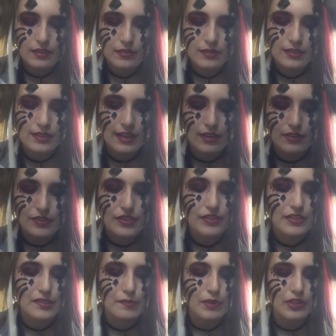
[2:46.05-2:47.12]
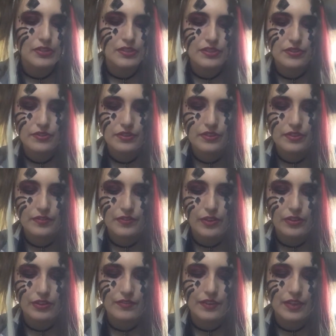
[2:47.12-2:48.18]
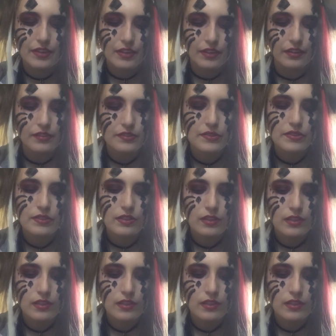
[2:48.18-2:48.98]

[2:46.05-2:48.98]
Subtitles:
Cells are the smallest unit of all living things.